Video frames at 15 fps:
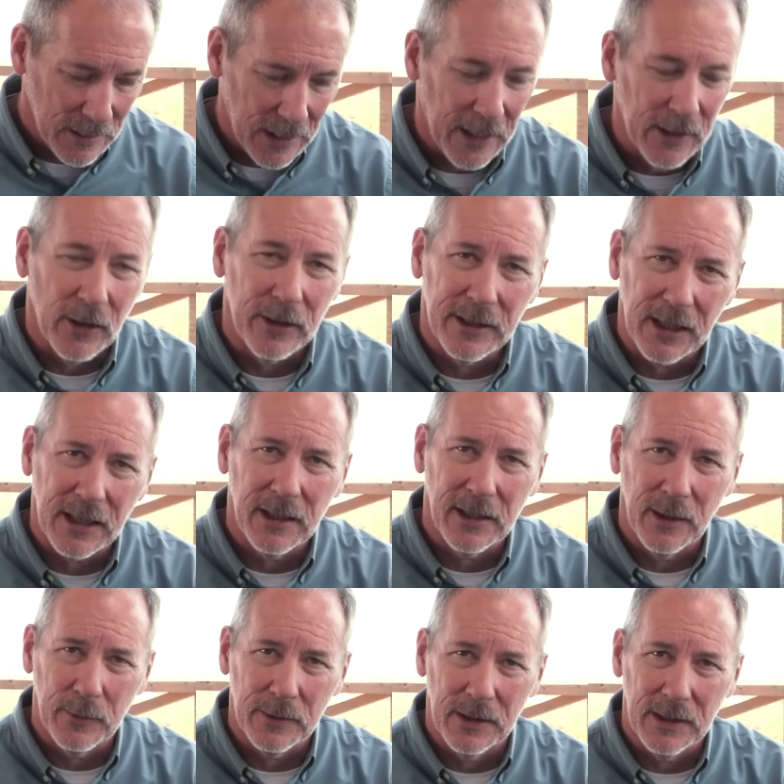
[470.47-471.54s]
and
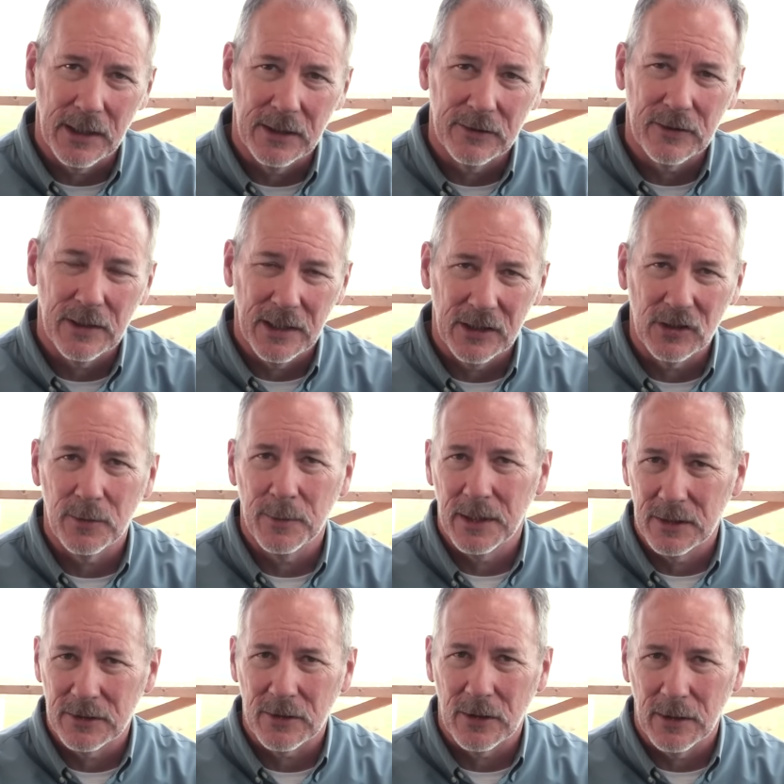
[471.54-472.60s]
articulate with the knees, and they should be
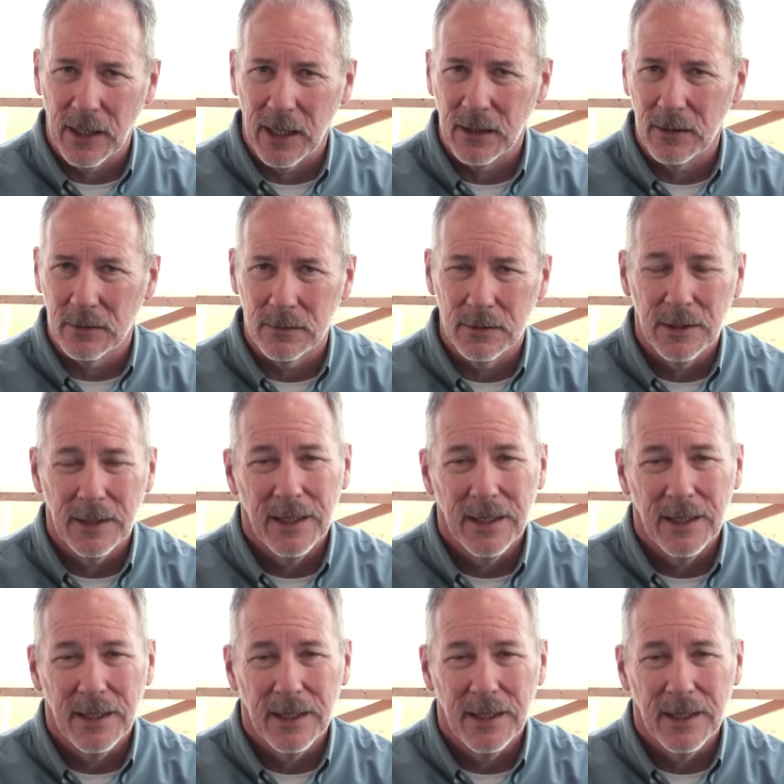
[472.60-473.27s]
at a certain angle.